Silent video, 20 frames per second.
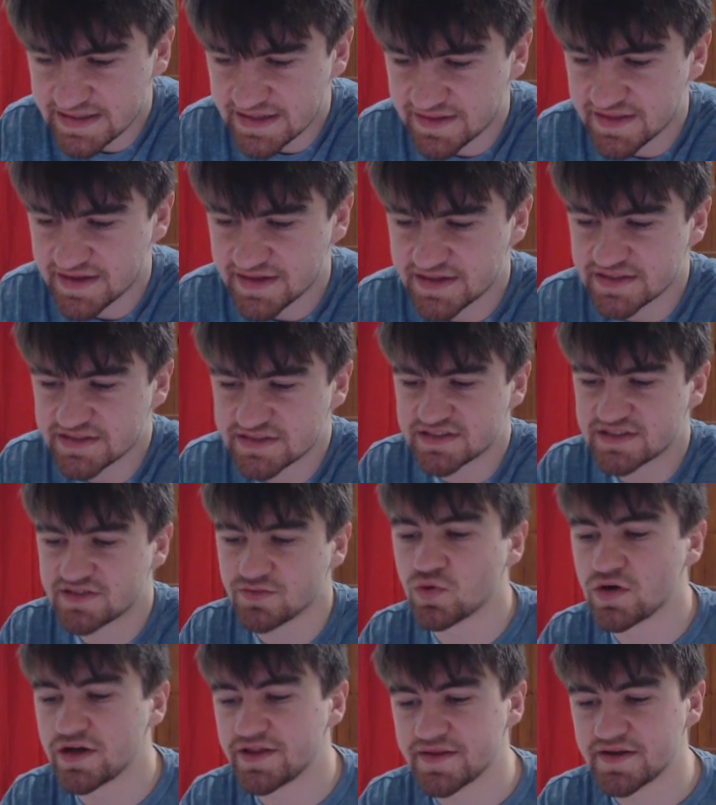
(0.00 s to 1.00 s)
I think, is the
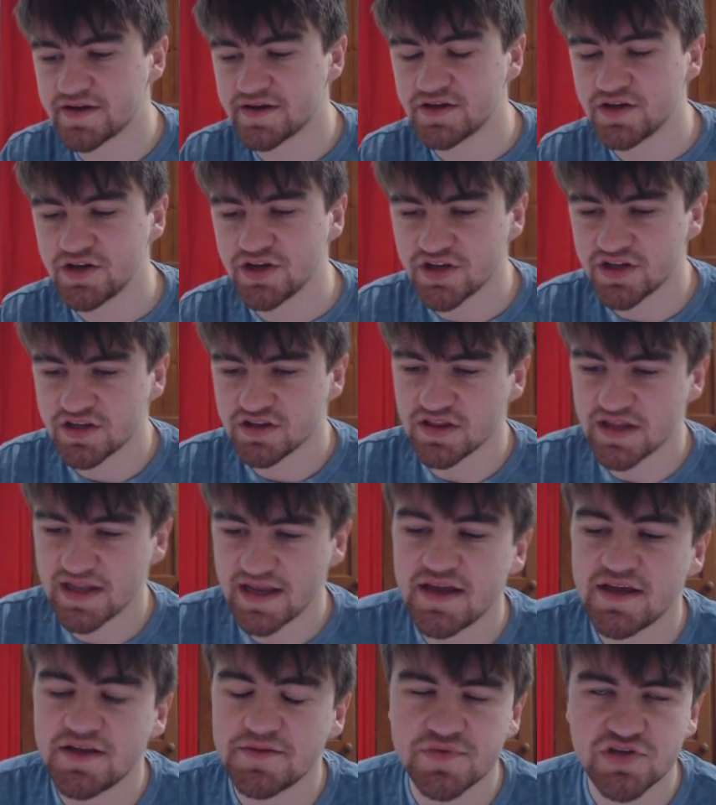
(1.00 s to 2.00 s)
one that...
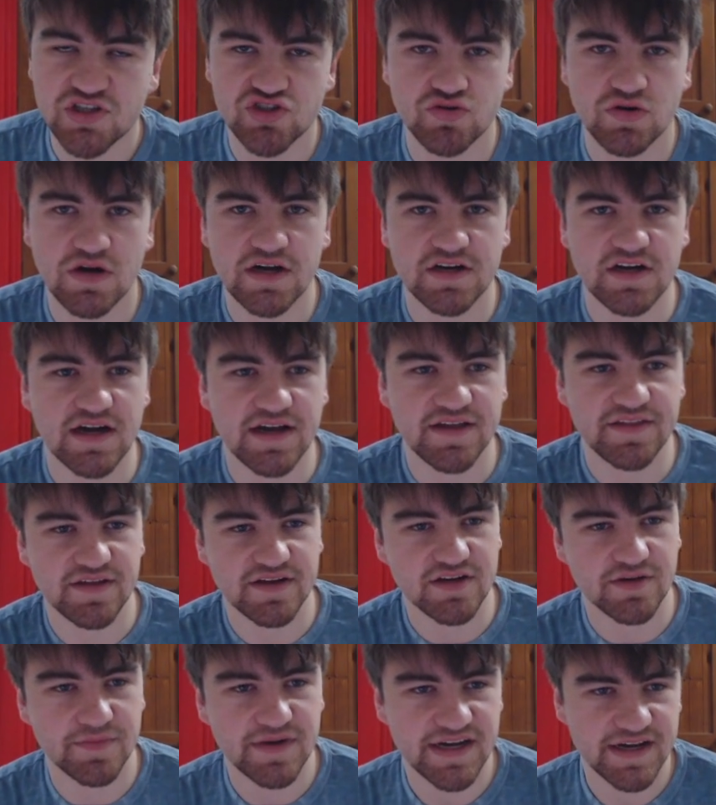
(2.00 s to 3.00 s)
Laird, Petrarca, I
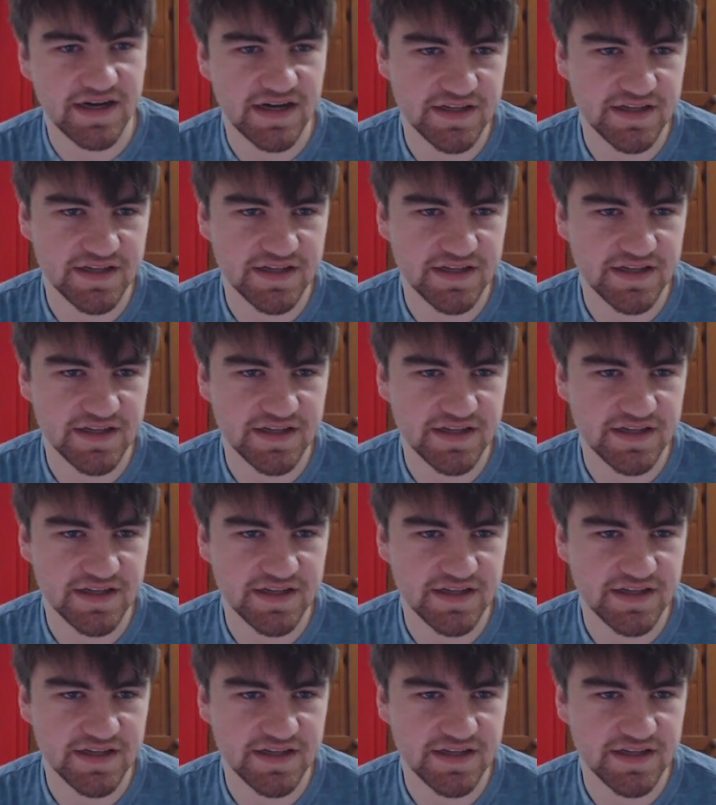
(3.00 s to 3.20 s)
think are my